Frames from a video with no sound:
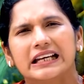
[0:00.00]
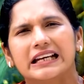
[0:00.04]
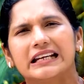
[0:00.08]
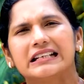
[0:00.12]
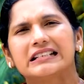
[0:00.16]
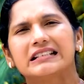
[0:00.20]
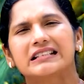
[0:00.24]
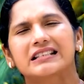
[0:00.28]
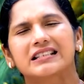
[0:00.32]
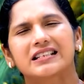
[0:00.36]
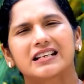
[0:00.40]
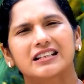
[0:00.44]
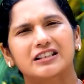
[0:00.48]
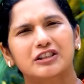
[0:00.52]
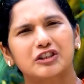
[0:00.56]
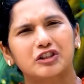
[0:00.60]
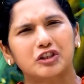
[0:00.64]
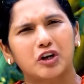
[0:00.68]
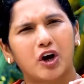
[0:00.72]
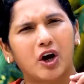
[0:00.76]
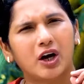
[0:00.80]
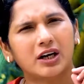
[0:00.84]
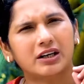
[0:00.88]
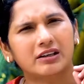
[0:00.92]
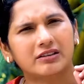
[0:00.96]

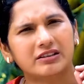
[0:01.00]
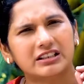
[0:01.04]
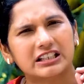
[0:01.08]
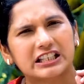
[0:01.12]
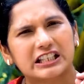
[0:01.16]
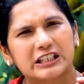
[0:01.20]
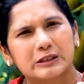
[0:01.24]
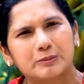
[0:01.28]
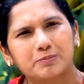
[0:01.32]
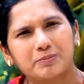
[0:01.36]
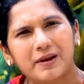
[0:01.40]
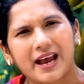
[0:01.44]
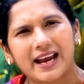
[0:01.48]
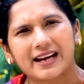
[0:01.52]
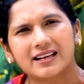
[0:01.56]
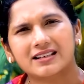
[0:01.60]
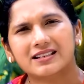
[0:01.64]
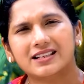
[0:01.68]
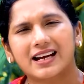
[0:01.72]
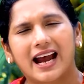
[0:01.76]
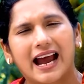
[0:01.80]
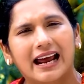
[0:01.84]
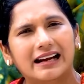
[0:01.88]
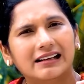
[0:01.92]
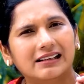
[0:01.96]
insists on
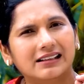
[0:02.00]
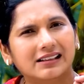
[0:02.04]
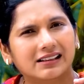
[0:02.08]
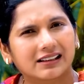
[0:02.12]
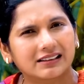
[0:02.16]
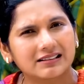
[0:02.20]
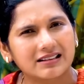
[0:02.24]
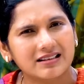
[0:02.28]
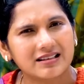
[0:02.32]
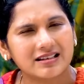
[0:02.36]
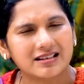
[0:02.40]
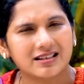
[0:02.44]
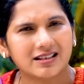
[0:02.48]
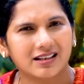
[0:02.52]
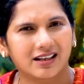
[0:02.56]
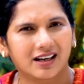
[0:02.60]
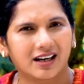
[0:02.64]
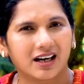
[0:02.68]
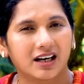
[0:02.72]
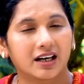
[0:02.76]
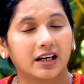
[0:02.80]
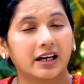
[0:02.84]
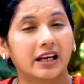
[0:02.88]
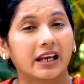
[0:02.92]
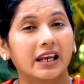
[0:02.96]
respect and
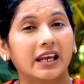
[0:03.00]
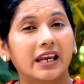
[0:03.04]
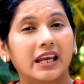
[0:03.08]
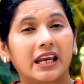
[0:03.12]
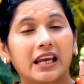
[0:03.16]
concern,